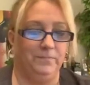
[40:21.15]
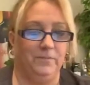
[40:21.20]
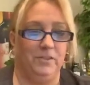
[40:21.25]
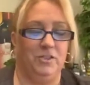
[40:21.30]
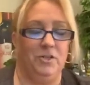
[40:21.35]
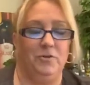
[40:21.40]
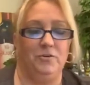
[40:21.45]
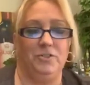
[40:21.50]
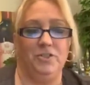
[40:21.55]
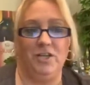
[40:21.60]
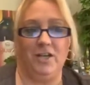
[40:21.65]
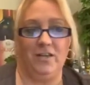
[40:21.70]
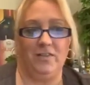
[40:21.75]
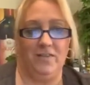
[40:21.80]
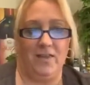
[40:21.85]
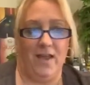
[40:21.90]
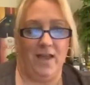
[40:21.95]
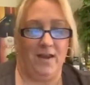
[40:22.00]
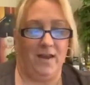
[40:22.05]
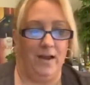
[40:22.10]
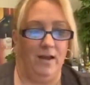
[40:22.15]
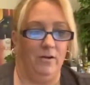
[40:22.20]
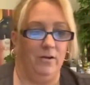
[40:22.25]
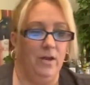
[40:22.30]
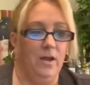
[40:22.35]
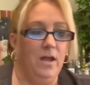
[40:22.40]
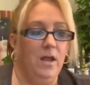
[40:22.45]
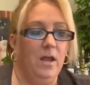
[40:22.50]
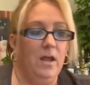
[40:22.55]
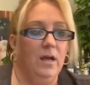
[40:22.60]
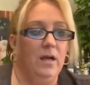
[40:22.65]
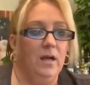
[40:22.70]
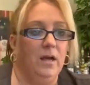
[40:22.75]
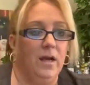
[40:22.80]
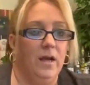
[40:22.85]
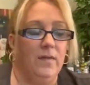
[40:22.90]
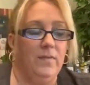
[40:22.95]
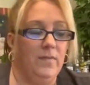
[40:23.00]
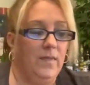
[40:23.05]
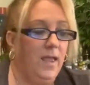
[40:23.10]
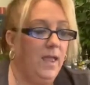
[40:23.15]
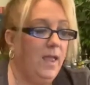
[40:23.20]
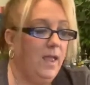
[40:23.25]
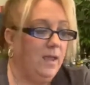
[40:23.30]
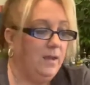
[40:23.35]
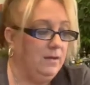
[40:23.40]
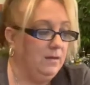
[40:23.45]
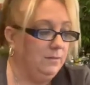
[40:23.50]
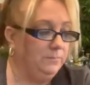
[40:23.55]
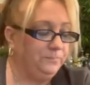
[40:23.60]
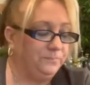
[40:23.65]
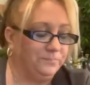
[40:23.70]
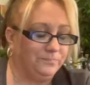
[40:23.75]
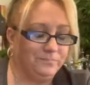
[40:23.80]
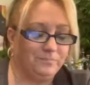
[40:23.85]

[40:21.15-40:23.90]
So check that out. And then